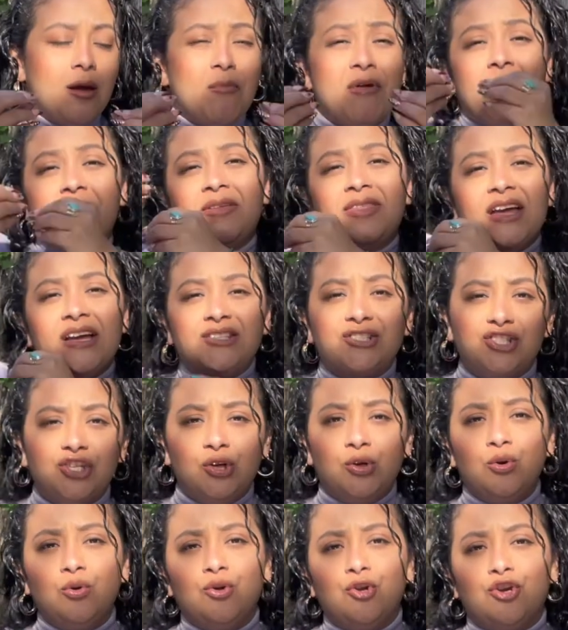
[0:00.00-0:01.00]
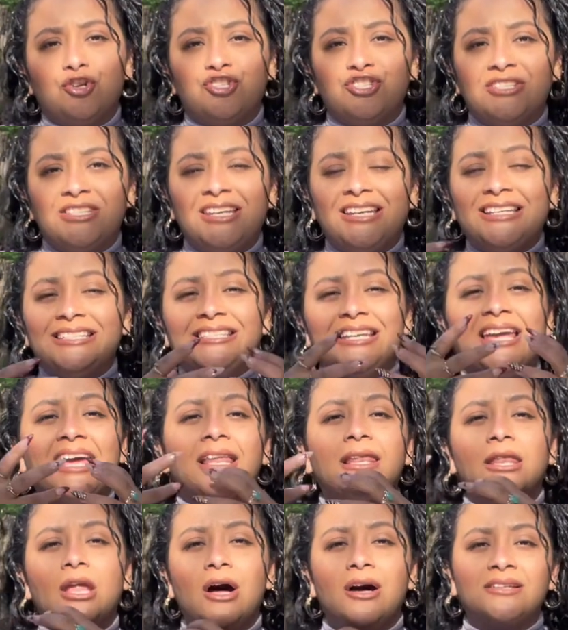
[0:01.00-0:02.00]
Maybe that's you. You're just needing to
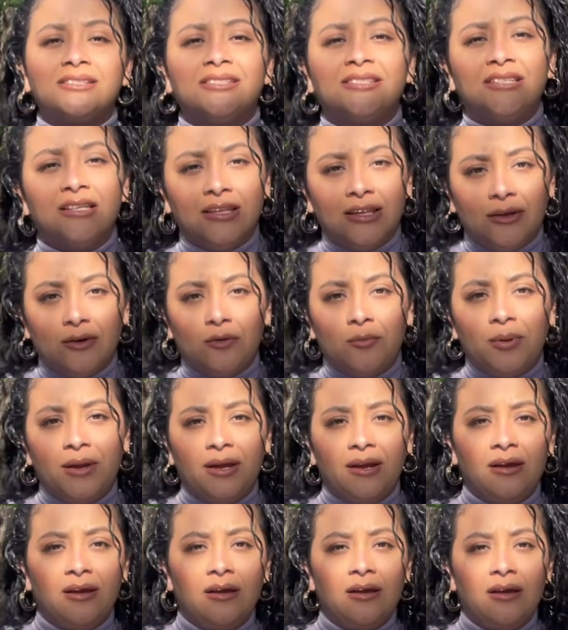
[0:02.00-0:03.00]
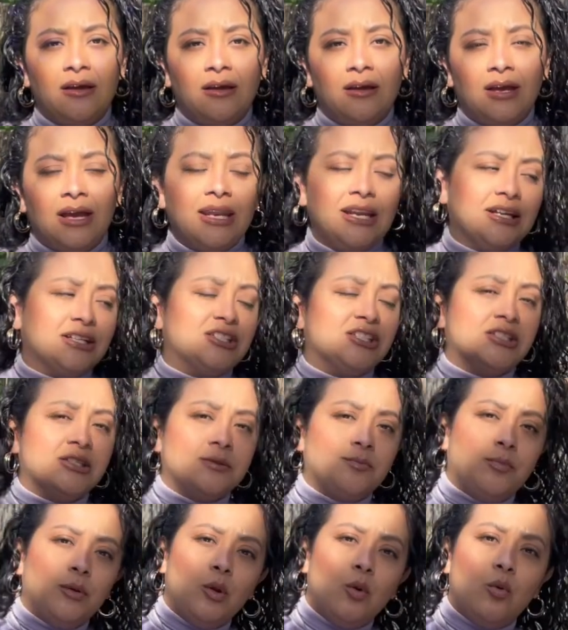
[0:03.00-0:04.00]
get lost a little bit and
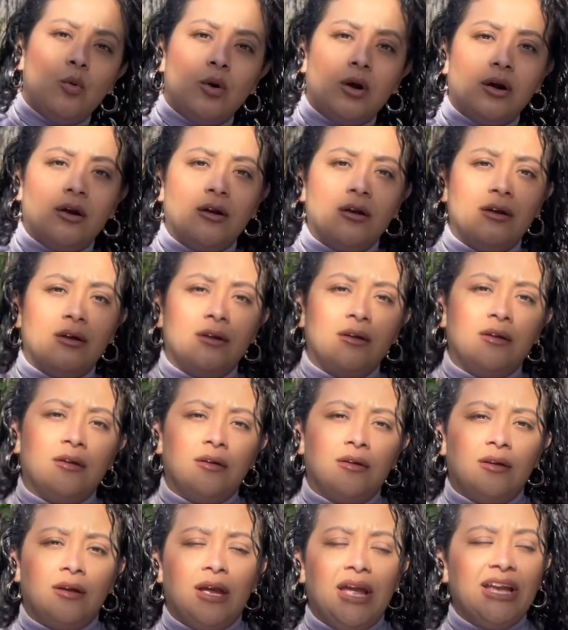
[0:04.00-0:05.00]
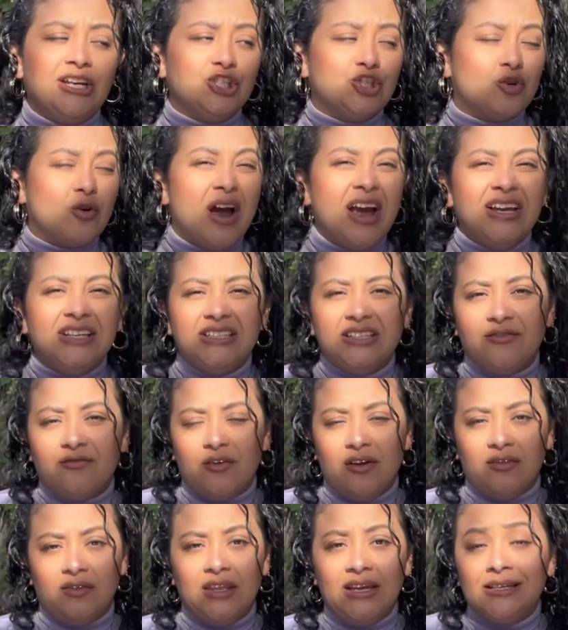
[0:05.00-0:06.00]
explore and try
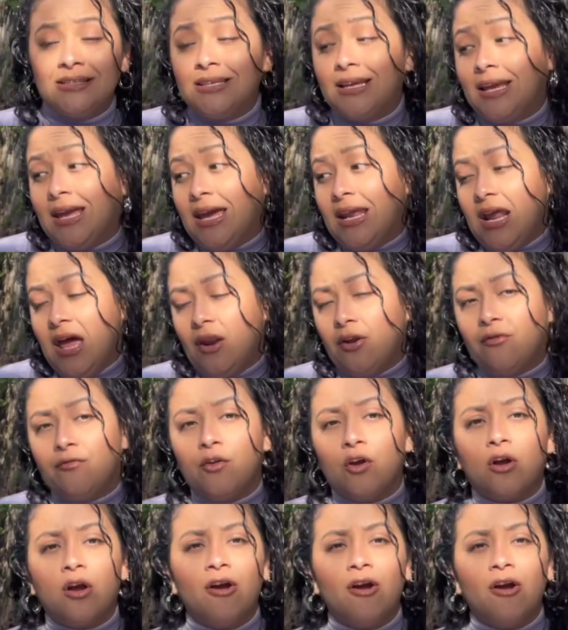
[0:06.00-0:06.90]
different things and get out of your